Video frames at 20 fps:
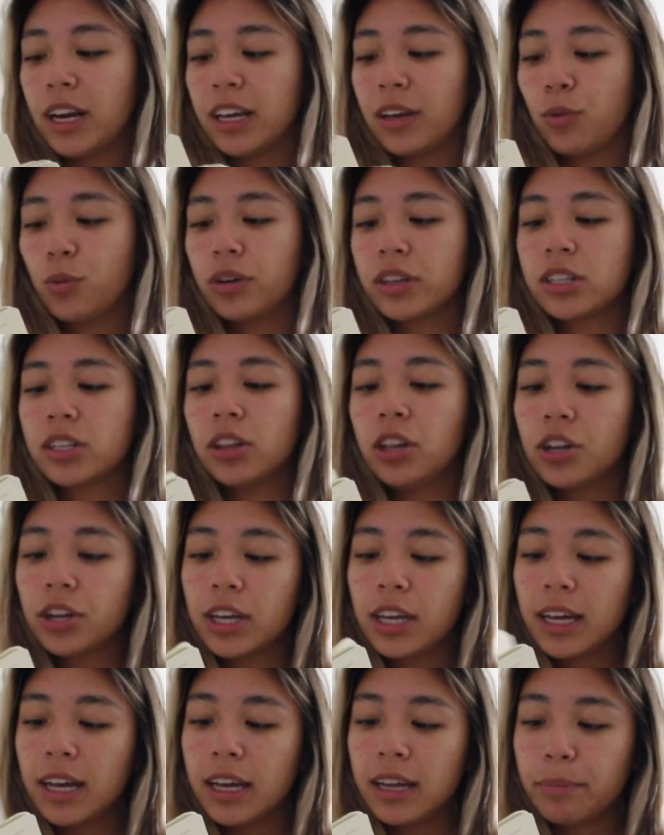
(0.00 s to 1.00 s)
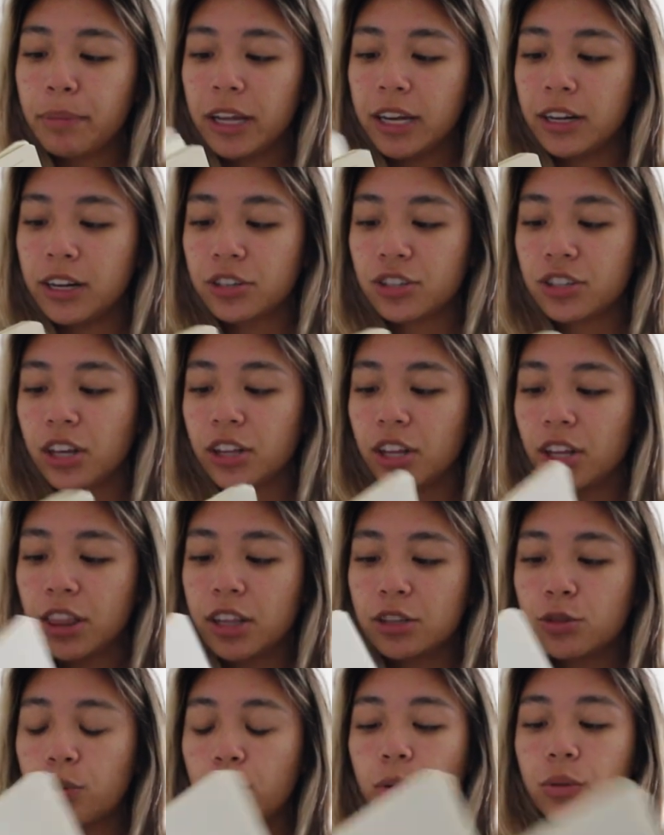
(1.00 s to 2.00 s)
I was looking at planners, I thought
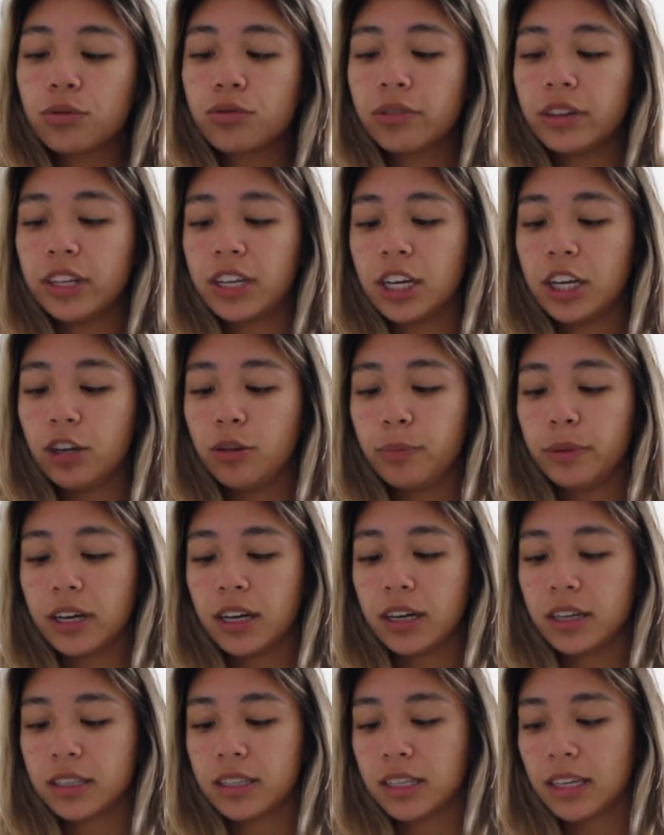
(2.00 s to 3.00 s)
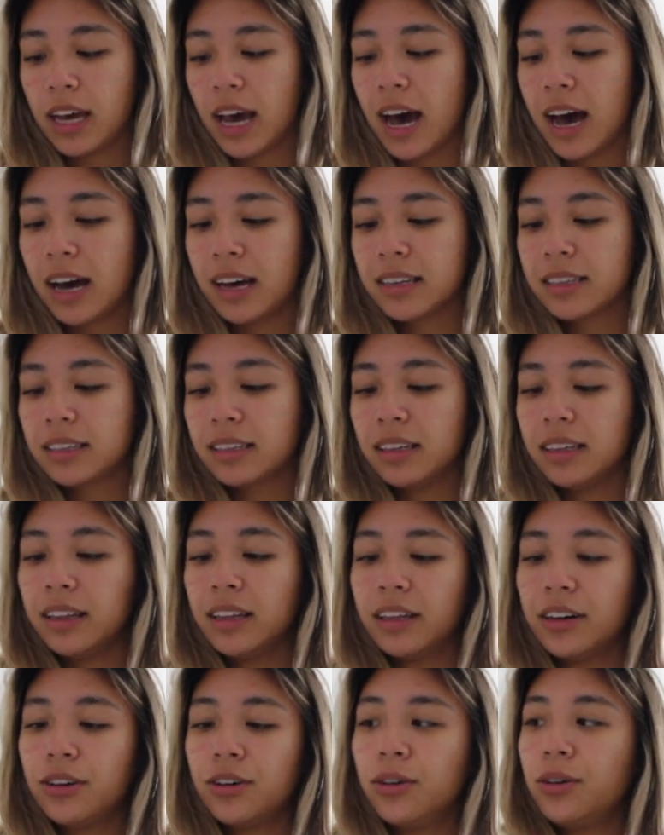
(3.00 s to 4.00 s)
this one was really cute because it has a
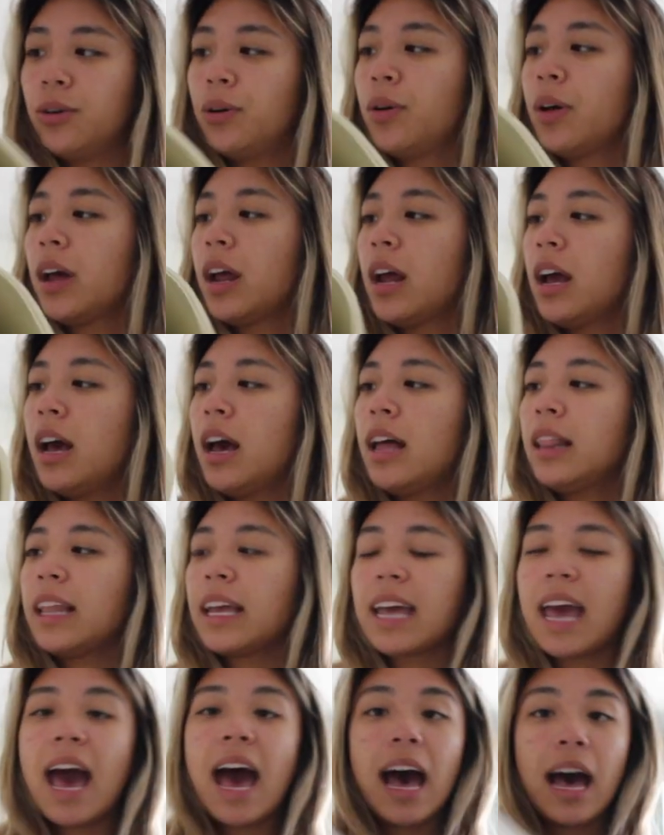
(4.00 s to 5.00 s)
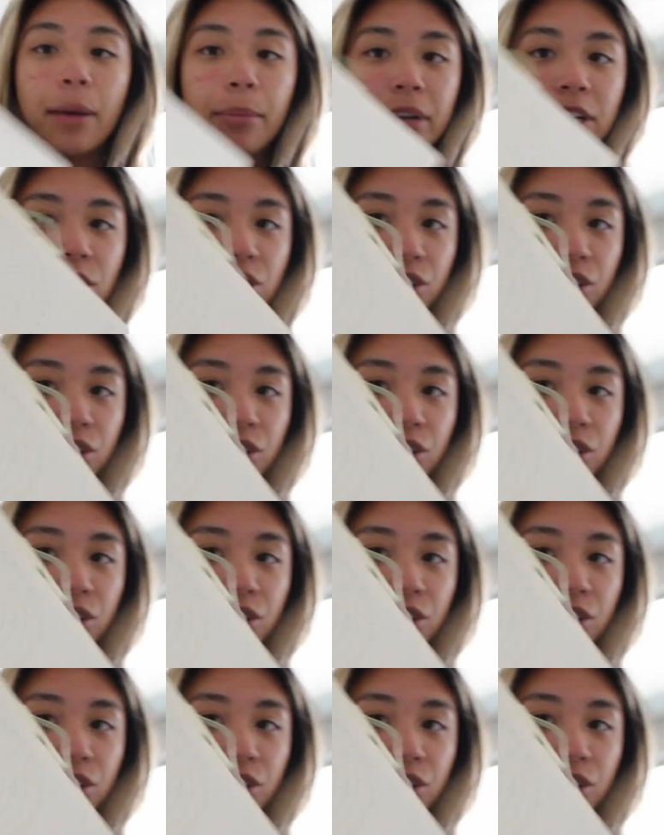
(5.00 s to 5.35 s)
little like habit